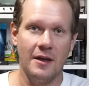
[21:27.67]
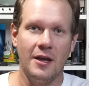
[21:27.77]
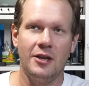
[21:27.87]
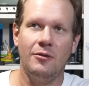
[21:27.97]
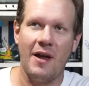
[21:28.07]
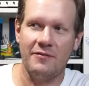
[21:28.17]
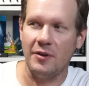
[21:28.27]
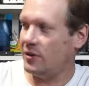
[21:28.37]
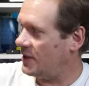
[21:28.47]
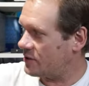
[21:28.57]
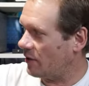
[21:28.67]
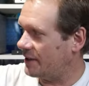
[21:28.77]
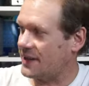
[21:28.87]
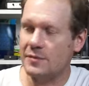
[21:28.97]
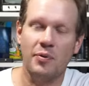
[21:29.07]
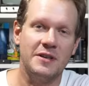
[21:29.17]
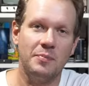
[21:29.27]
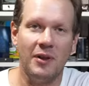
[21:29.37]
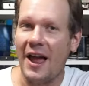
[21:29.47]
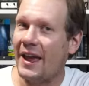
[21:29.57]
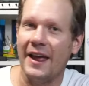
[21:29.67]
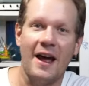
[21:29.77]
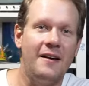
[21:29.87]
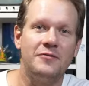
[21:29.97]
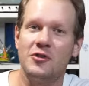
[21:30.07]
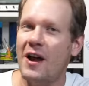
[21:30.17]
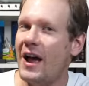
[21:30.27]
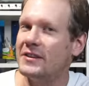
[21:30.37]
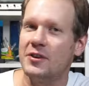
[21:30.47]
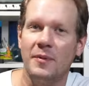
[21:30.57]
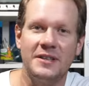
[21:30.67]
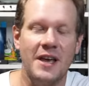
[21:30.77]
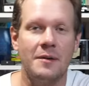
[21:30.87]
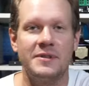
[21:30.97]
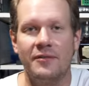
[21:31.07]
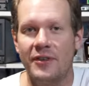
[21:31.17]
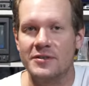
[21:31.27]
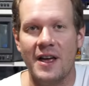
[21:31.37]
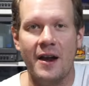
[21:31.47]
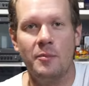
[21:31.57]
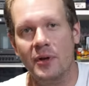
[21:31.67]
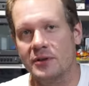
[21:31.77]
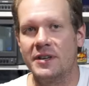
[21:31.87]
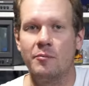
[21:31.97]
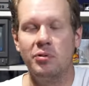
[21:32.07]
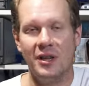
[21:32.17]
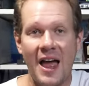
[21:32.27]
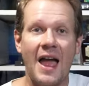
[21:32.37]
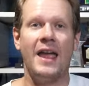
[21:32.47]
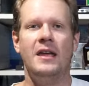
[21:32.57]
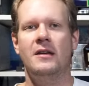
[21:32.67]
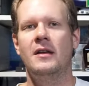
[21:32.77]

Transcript: You have to this only says press play and I've tried so many times if there's not a built-in play